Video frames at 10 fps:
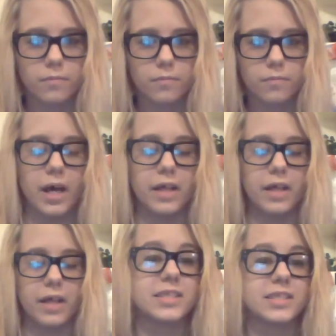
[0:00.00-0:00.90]
This
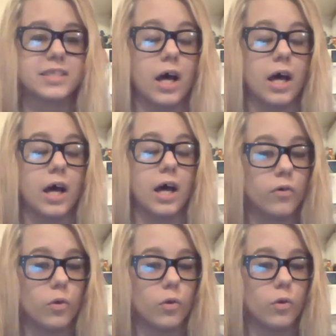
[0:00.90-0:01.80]
is
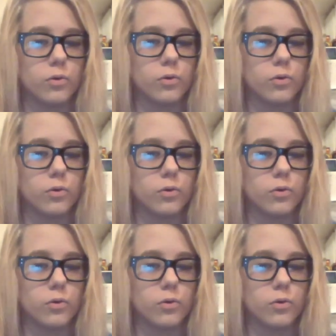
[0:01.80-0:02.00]
helpful when you